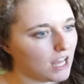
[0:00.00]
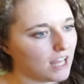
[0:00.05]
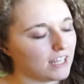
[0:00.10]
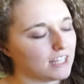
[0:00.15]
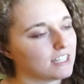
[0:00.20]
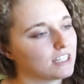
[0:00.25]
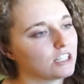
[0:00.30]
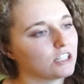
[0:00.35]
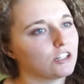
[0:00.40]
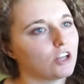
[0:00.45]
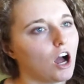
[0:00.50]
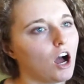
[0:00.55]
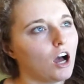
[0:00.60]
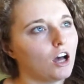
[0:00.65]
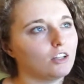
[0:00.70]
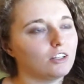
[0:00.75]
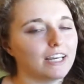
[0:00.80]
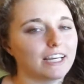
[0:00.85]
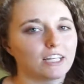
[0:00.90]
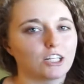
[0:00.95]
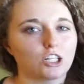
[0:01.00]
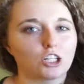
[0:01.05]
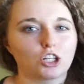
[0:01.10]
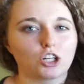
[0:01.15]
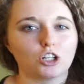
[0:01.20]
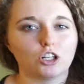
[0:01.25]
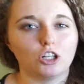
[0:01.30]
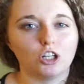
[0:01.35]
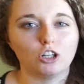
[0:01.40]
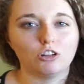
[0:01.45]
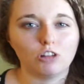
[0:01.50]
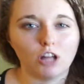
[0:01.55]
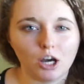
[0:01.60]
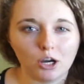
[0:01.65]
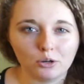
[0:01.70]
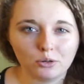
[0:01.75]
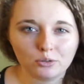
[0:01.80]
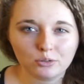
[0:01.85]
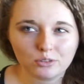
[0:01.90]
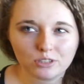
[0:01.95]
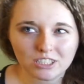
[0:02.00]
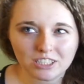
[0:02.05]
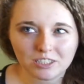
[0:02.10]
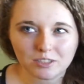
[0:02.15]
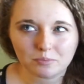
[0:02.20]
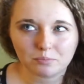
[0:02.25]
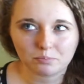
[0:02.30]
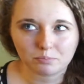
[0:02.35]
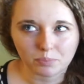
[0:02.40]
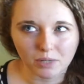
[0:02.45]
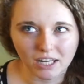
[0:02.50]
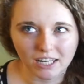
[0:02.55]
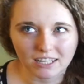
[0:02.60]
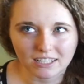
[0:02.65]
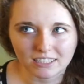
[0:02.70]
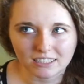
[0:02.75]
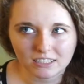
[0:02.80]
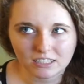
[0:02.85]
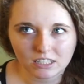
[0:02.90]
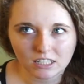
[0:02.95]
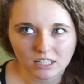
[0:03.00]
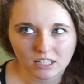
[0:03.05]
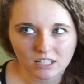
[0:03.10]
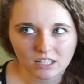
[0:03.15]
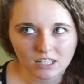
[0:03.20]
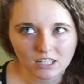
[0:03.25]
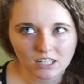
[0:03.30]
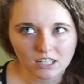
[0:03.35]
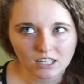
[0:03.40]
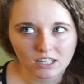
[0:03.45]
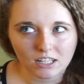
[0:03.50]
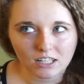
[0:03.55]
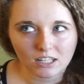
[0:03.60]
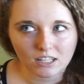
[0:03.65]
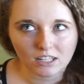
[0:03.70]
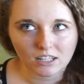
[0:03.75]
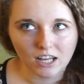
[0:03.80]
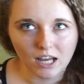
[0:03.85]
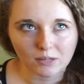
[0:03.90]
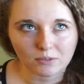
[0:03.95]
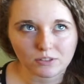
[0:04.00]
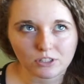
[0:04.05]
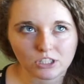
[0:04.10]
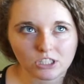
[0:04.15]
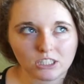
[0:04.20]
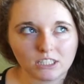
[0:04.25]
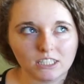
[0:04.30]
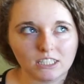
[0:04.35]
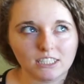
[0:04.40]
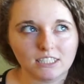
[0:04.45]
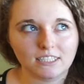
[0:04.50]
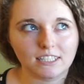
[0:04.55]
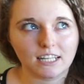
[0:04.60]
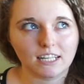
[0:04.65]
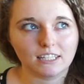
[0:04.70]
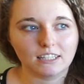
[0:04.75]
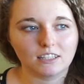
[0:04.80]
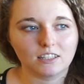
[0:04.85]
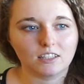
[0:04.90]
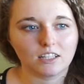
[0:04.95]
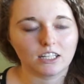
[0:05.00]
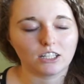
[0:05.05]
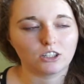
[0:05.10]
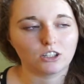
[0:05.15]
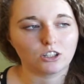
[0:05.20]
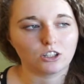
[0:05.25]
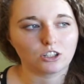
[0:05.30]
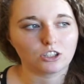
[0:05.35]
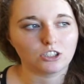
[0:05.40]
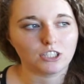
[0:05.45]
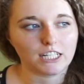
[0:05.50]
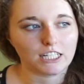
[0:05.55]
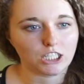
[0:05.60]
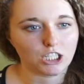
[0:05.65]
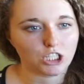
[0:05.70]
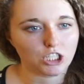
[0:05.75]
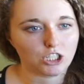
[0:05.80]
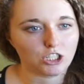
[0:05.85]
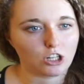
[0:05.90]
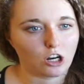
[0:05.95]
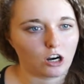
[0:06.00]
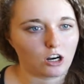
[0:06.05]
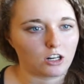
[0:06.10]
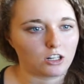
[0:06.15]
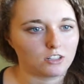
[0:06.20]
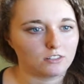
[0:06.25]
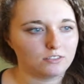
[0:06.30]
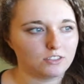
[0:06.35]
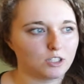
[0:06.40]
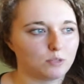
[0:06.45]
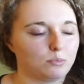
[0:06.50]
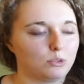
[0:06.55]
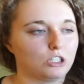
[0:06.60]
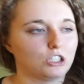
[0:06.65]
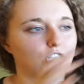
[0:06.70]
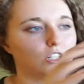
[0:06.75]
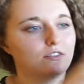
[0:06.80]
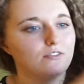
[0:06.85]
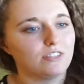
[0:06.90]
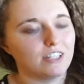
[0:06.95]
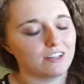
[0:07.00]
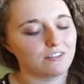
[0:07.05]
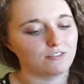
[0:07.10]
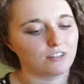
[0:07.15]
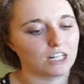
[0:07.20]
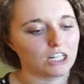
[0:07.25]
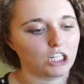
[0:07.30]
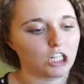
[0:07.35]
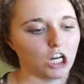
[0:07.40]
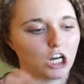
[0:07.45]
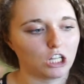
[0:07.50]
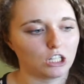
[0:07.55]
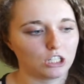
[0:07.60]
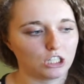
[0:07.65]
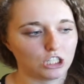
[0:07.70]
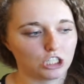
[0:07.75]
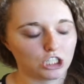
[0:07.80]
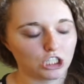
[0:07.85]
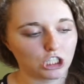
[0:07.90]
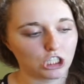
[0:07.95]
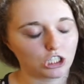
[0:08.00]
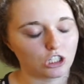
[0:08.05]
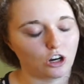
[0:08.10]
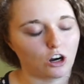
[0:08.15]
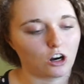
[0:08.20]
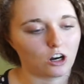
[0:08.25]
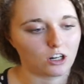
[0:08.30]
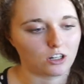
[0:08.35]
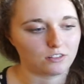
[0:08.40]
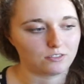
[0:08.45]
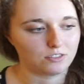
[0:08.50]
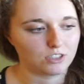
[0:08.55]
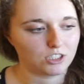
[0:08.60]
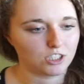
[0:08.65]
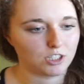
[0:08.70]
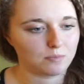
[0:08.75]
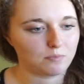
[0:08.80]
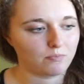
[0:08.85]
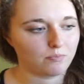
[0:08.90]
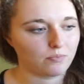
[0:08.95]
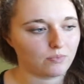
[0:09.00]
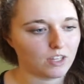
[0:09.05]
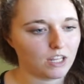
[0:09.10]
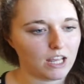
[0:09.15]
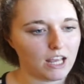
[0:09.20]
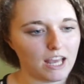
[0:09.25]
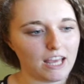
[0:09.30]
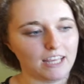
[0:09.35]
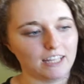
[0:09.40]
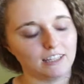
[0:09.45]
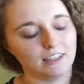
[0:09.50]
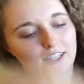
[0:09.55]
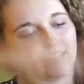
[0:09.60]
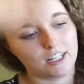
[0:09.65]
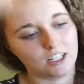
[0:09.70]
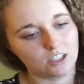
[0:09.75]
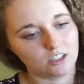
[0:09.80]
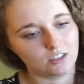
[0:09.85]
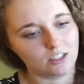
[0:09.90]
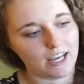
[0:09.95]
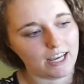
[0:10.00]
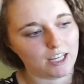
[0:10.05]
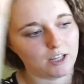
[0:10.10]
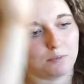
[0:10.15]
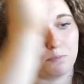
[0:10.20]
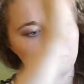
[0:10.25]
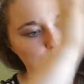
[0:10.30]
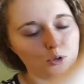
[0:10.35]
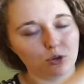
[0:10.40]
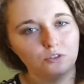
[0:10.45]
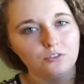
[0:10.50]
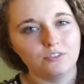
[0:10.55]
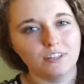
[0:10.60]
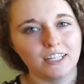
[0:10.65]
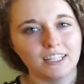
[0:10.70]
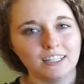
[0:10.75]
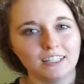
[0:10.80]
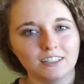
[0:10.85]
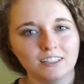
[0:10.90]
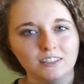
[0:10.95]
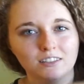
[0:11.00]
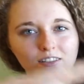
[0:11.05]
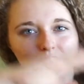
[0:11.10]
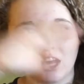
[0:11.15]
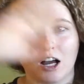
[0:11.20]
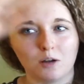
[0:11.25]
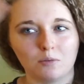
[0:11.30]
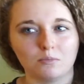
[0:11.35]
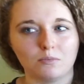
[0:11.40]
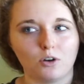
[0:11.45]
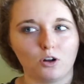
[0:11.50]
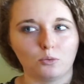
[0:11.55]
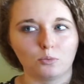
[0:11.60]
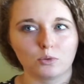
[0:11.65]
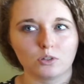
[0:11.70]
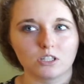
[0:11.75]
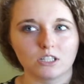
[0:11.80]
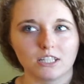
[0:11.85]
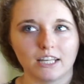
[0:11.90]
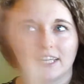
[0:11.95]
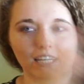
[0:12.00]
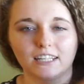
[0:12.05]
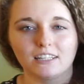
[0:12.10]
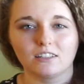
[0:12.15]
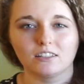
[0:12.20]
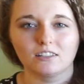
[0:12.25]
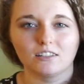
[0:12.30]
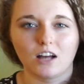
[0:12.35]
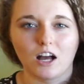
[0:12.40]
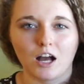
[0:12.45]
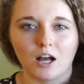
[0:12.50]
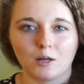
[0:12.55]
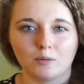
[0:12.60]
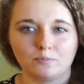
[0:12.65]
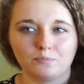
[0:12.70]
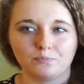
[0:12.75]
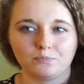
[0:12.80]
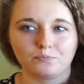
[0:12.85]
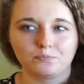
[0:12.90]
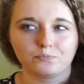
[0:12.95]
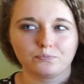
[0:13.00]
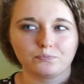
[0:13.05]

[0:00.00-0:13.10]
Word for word: it's not like clothes, but I'm just gonna say it looks like scarves, a bunch of different colored scarves. And they're like moving, um, almost like, um,